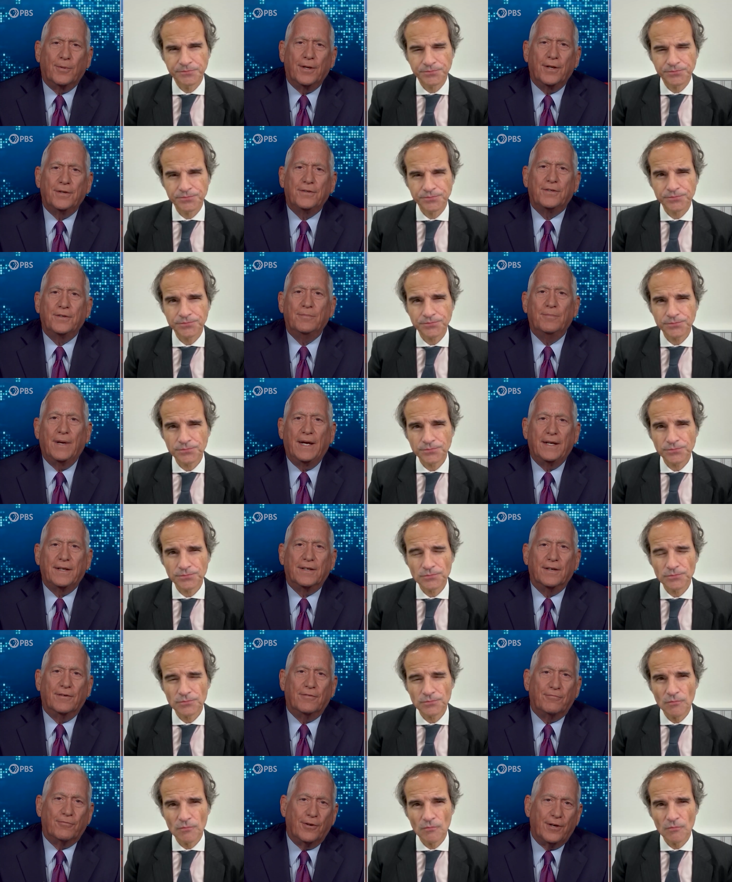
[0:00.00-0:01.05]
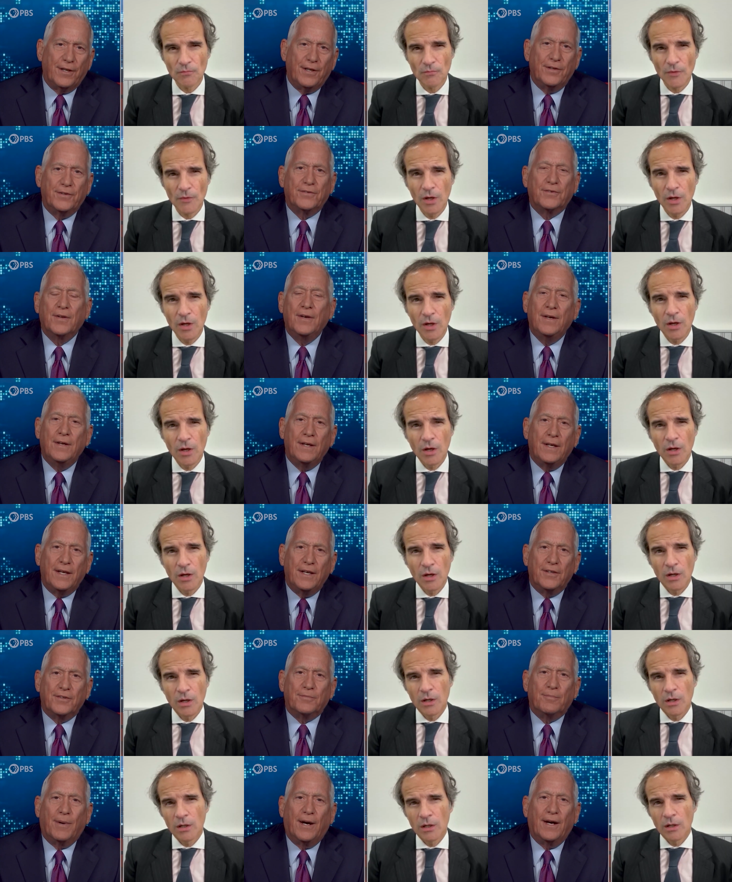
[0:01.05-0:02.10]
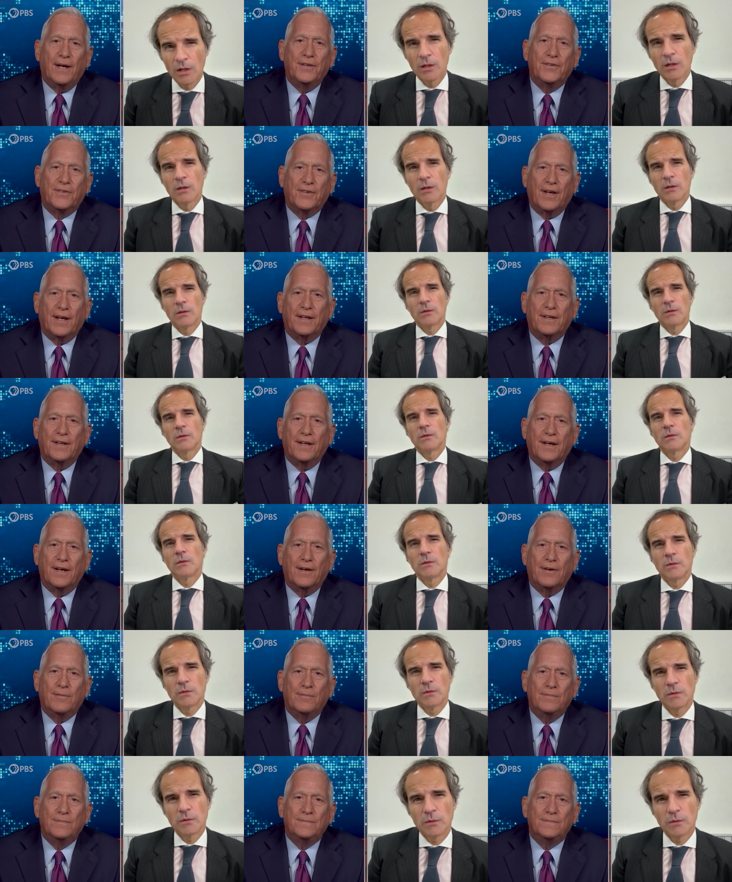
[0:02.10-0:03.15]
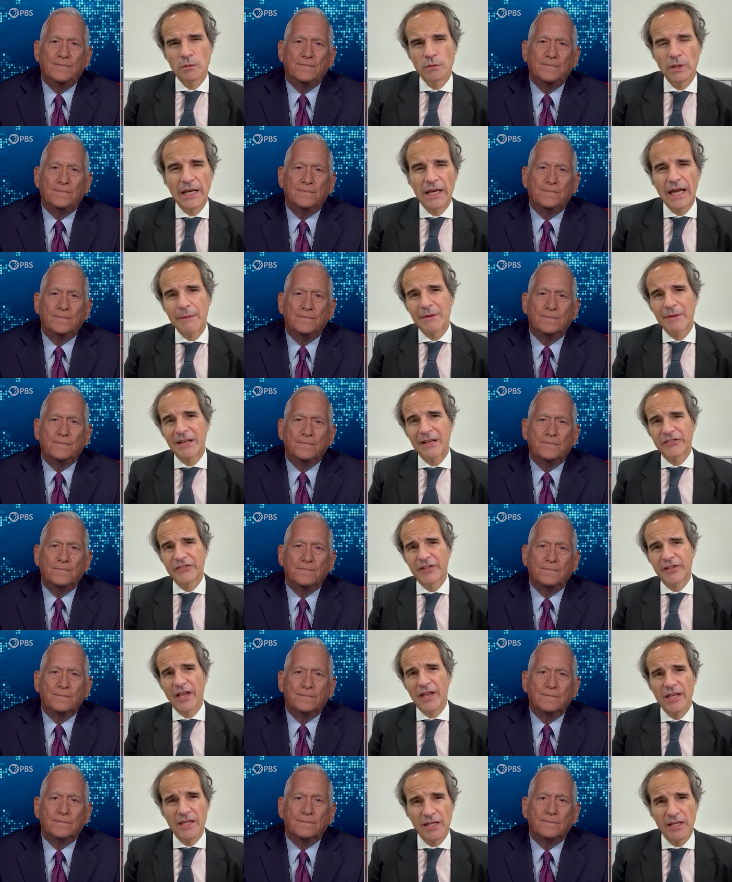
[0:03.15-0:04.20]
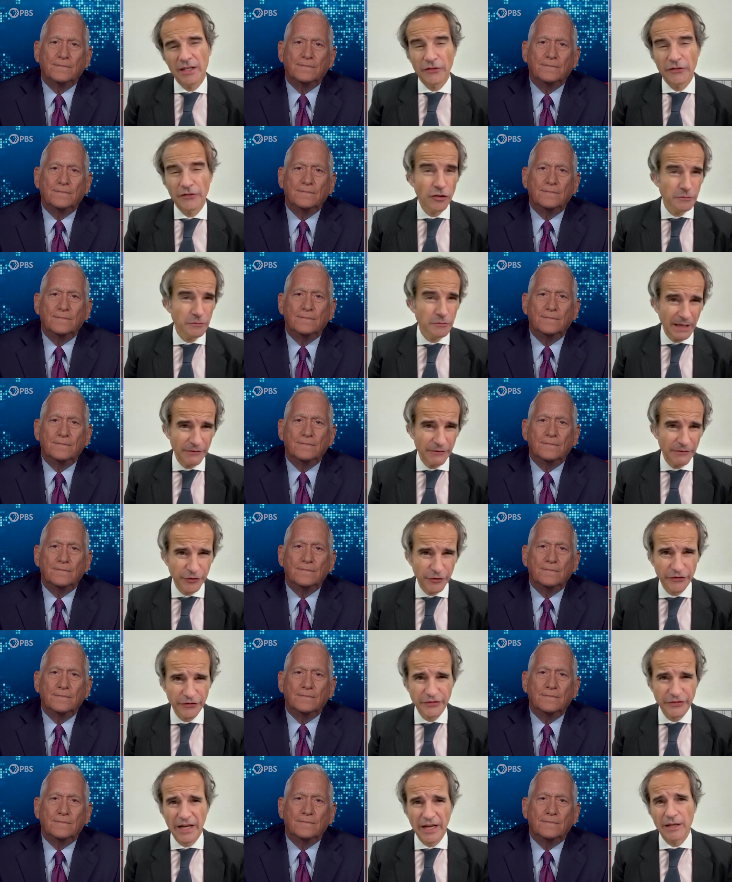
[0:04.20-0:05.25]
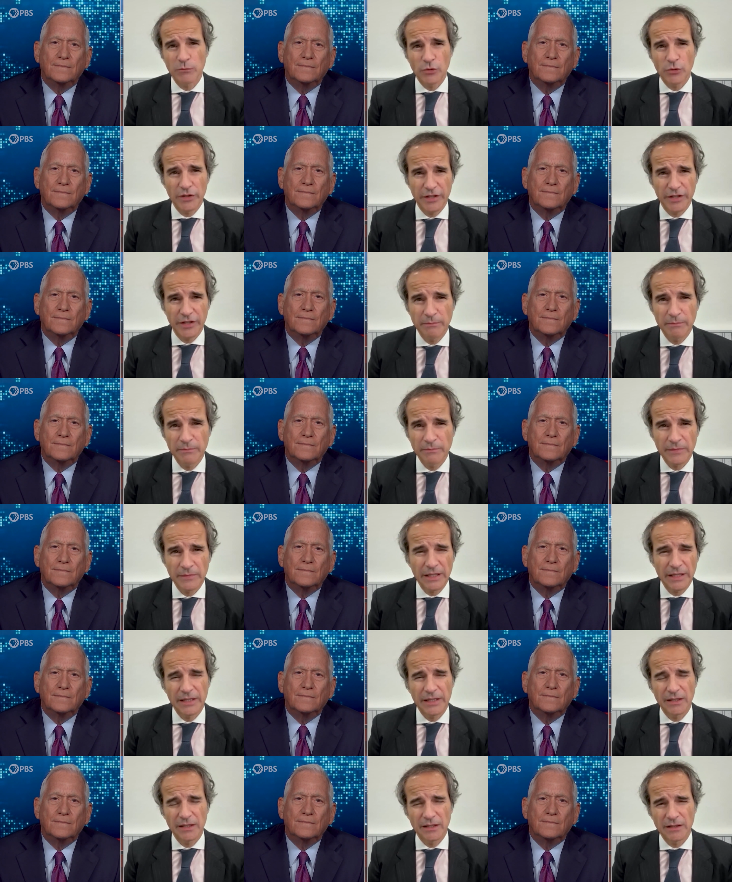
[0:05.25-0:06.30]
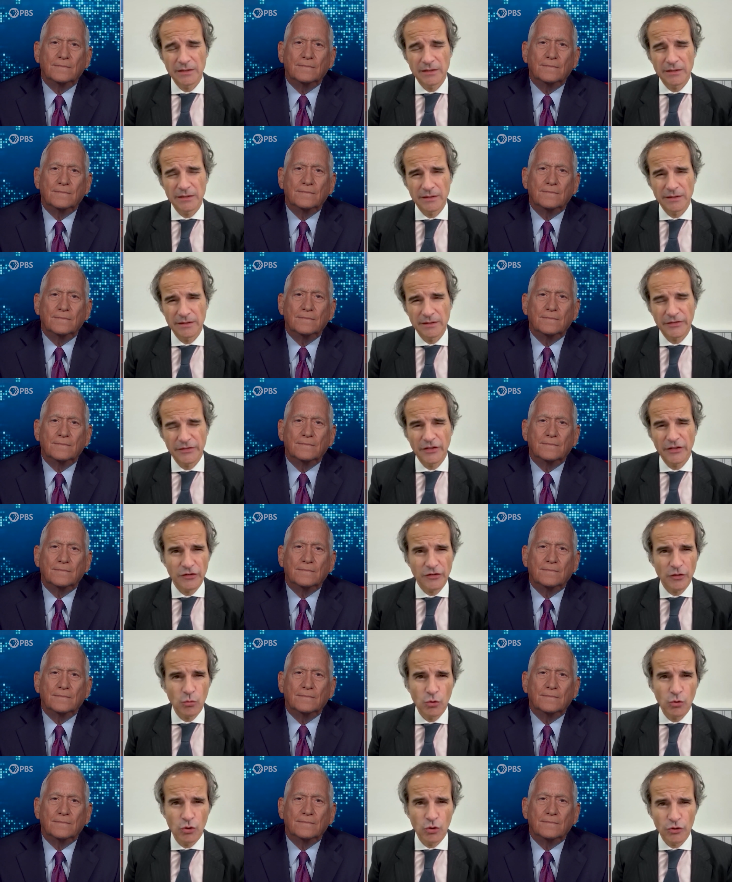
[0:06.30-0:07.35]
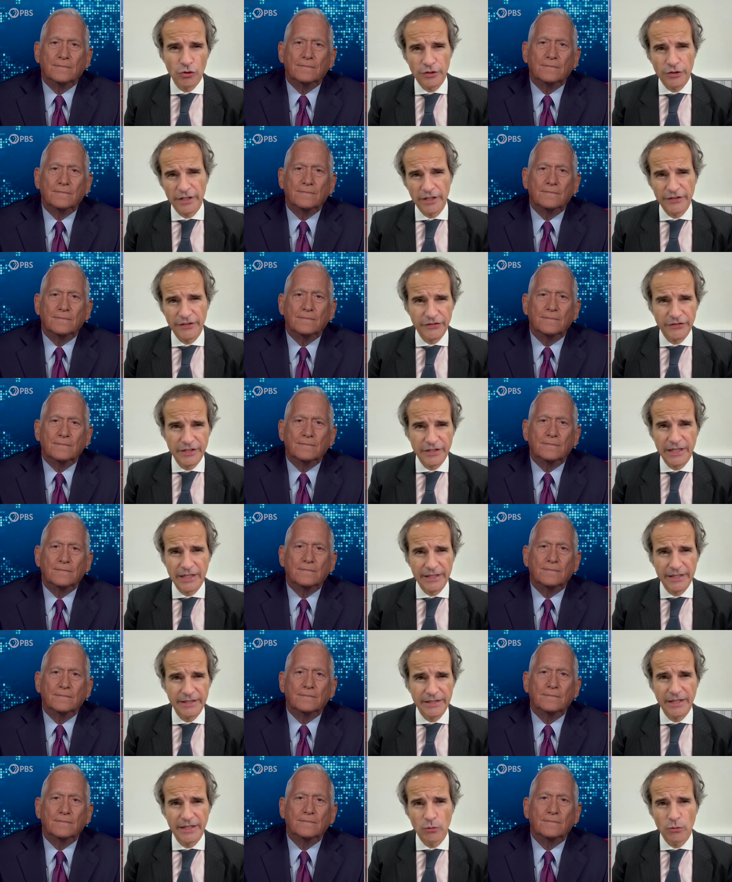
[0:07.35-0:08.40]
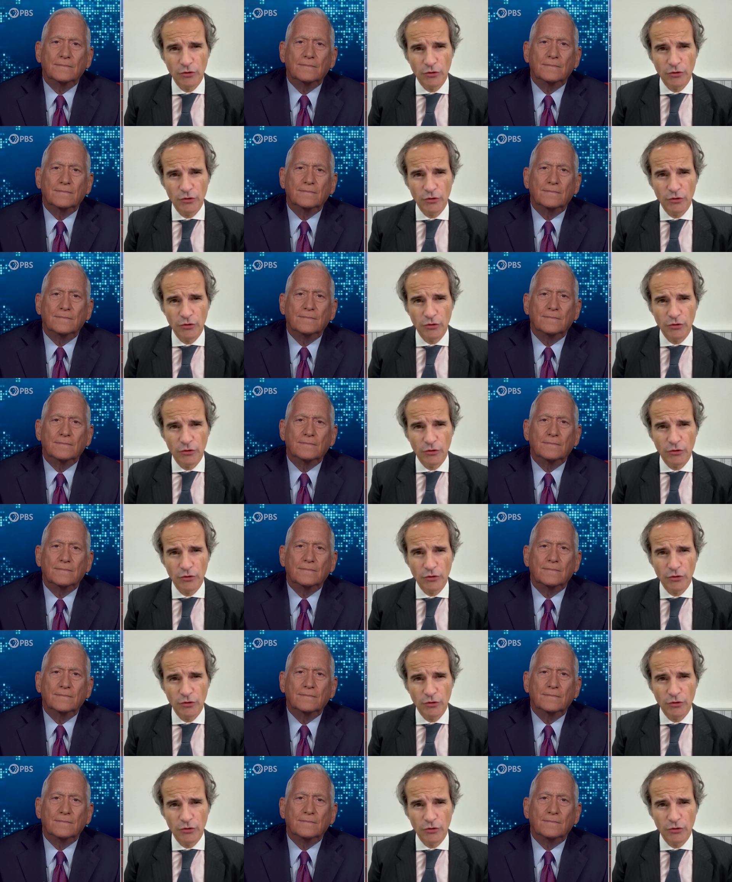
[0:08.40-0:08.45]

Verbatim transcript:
Speaker 1: What did you make of his his mindset now?
Speaker 2: Well, I must say it's not my first time with him. Uh, since the war started, I